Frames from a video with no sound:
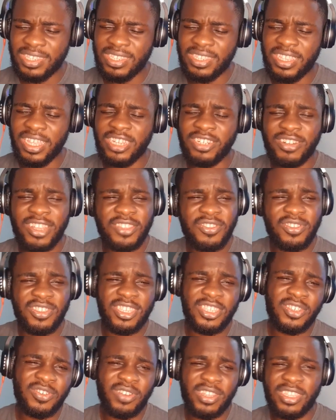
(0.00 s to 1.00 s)
thing and trying to
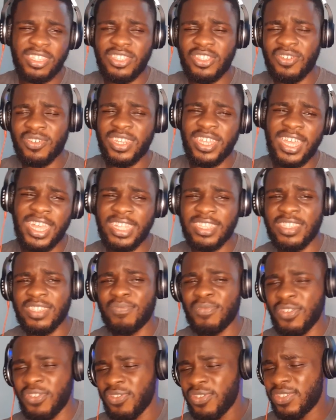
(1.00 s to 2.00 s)
discredit the other artist
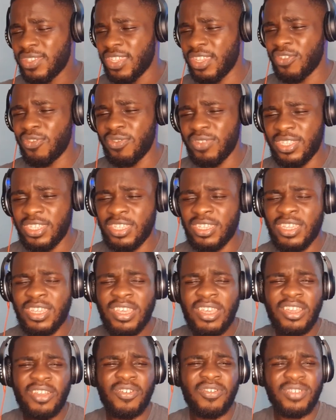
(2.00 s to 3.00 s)
because Sakodi,
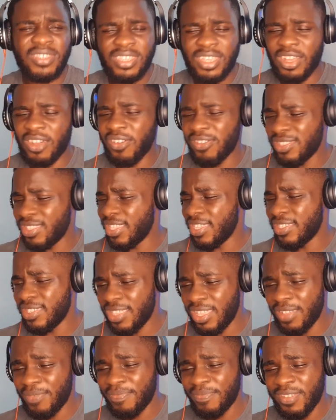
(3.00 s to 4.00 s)
because Kao dissed
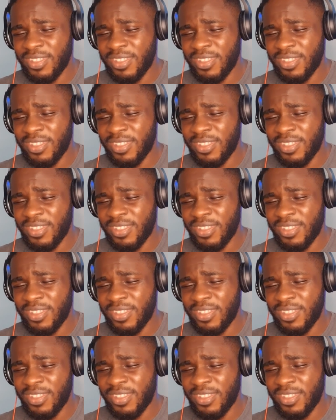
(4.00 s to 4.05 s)
them.